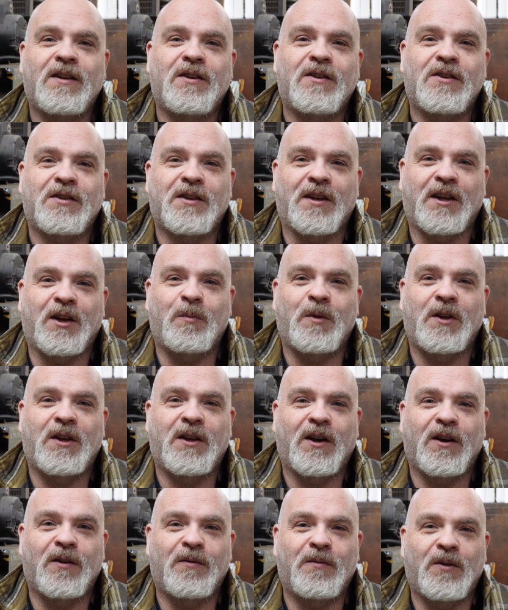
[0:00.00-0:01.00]
You just got to be
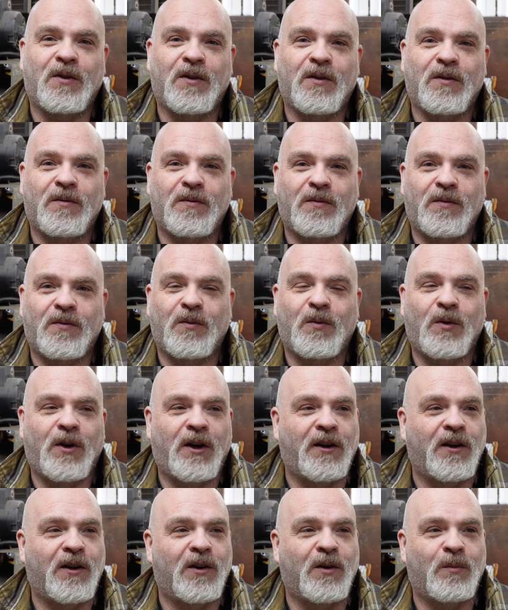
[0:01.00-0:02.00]
careful of
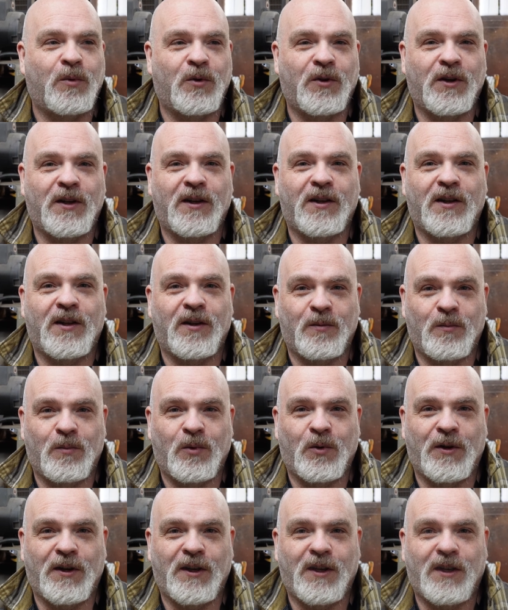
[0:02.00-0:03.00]
where you're putting it and
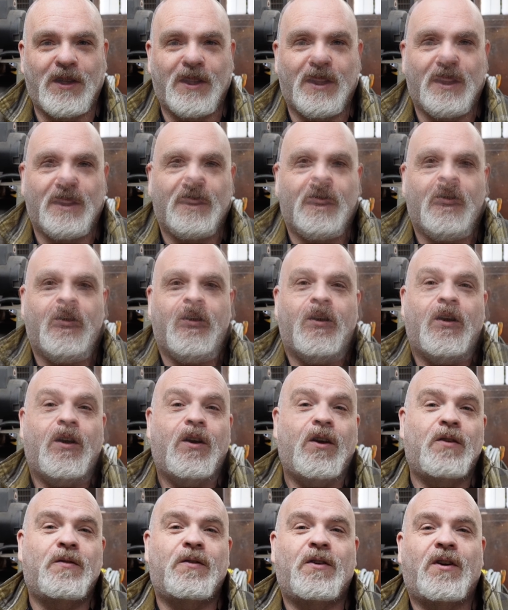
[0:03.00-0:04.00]
pointing it.
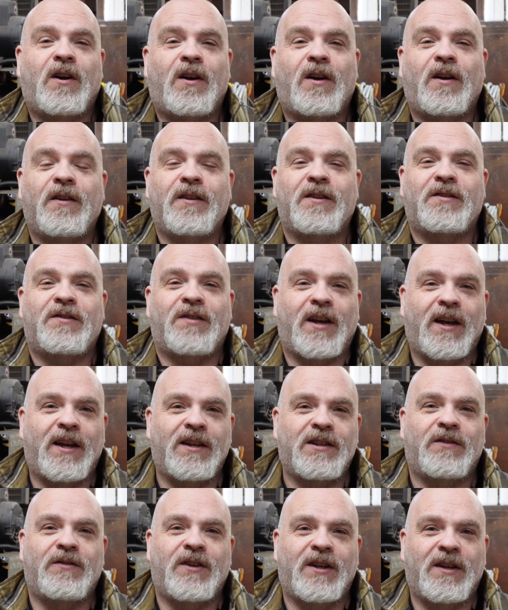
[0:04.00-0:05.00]
Overall, the
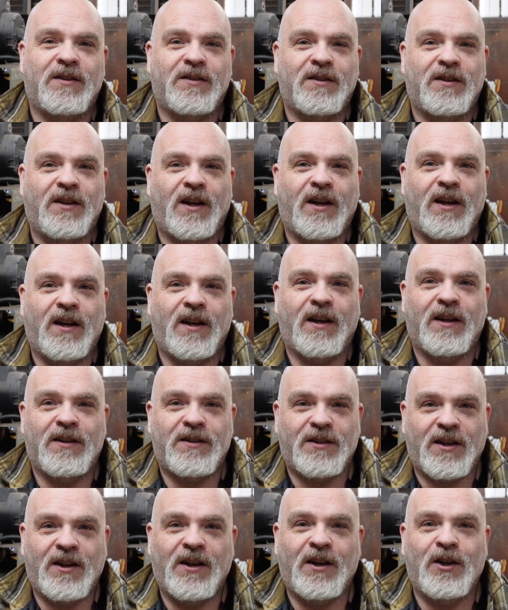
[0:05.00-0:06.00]
size of it is not a
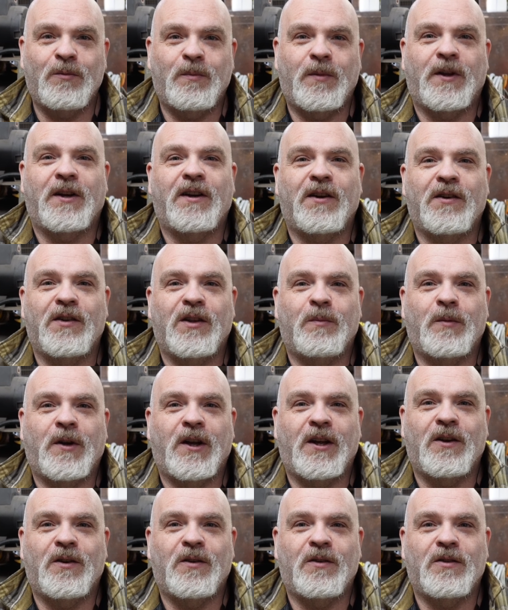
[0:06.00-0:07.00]
ton bigger than
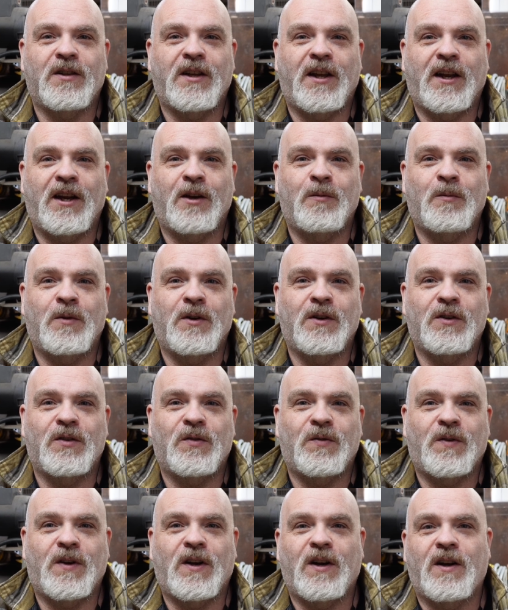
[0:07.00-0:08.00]
my old camera
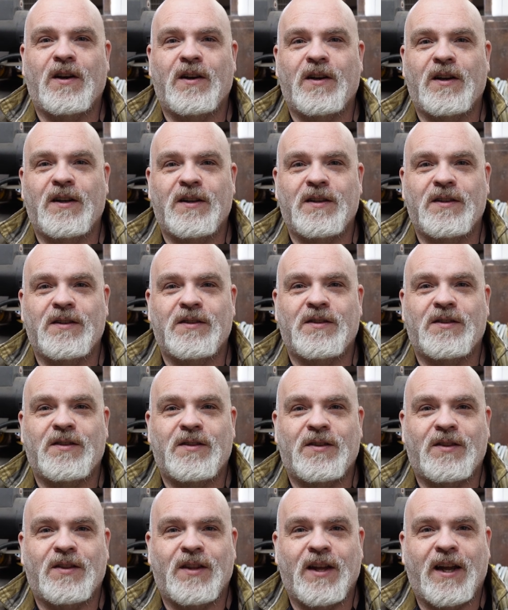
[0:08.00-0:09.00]
as far as
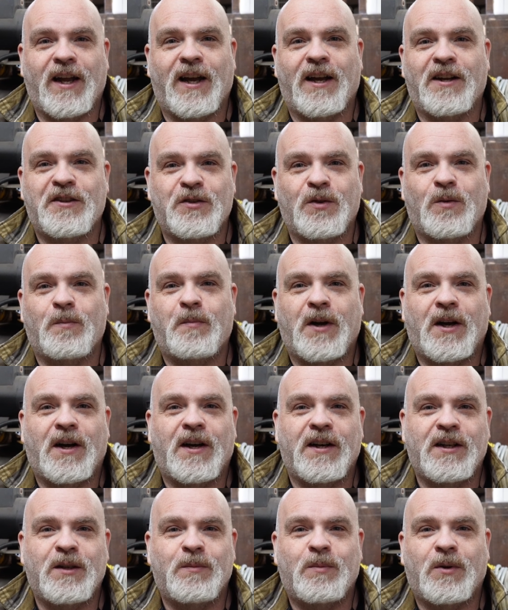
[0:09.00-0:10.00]
the actual
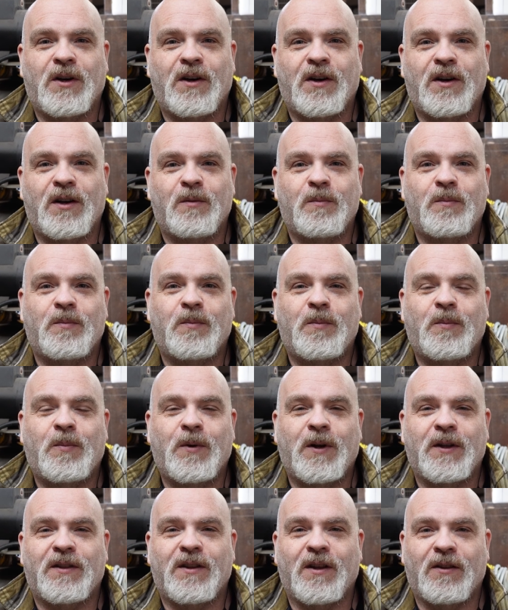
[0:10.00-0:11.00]
body part,
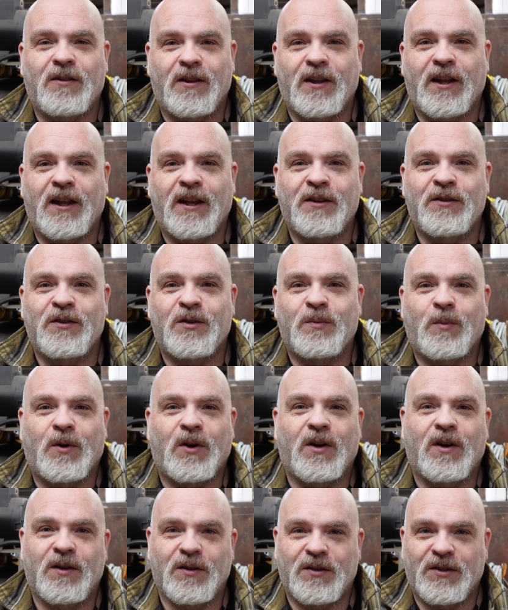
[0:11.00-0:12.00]
but the lens
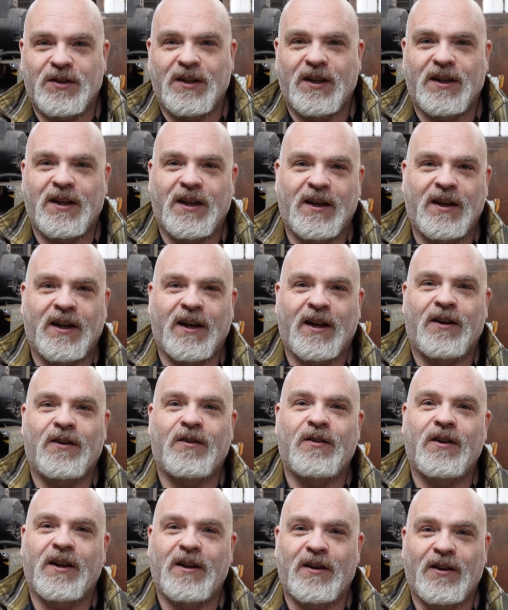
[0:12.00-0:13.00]
part sticking
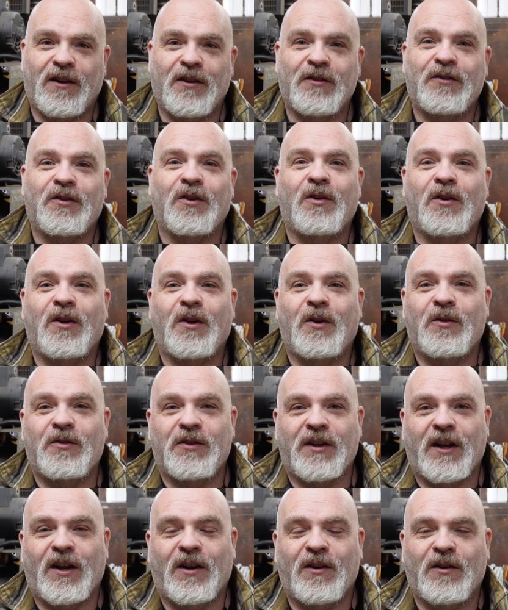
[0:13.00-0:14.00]
out, it also
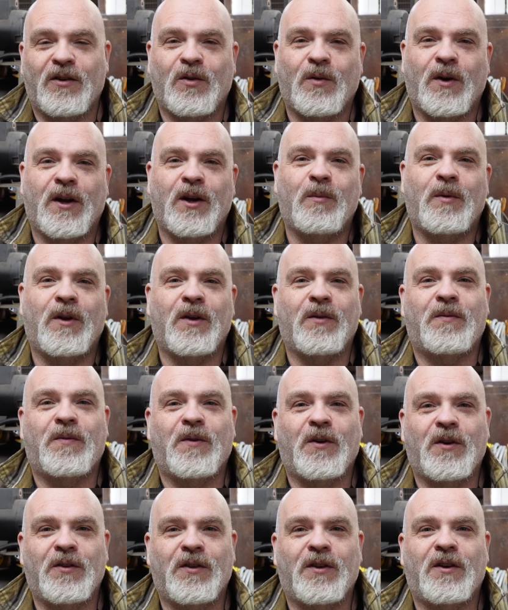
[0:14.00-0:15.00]
goes out quite a bit
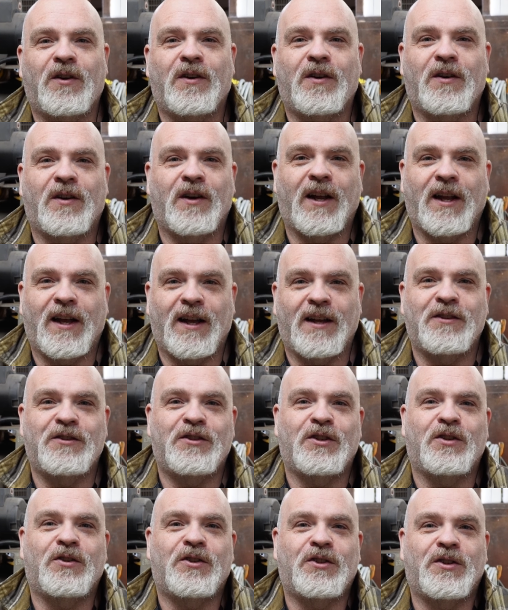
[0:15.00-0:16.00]
further
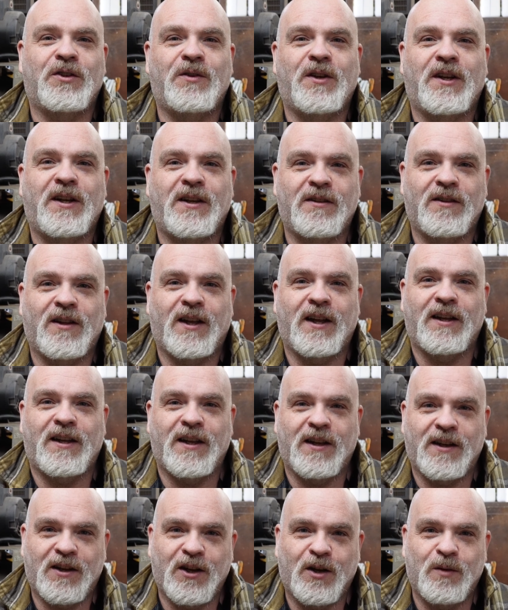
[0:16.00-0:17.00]
as you're shooting.
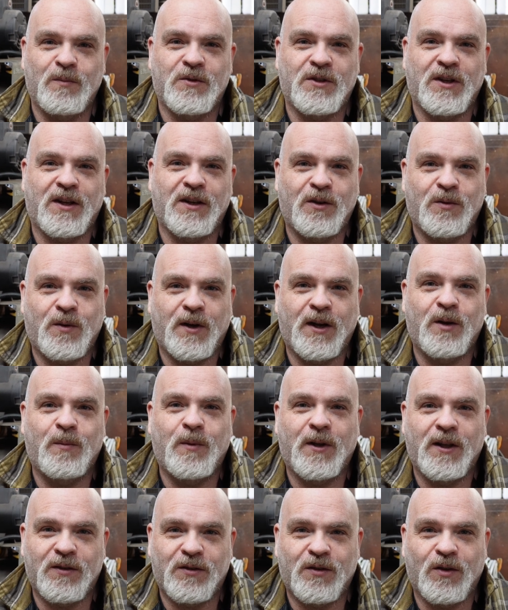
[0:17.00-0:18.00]
Like, it comes in quite a
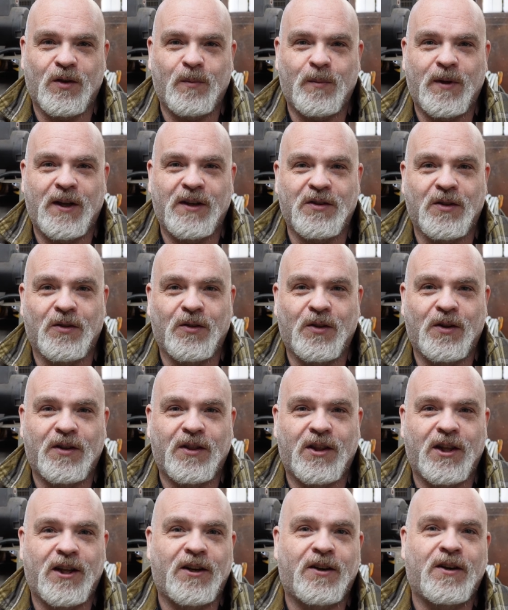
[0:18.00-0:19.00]
bit, so it makes it
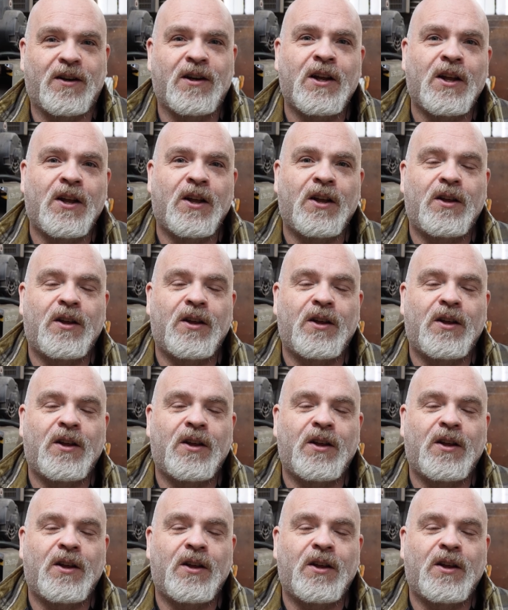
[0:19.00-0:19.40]
look thinner.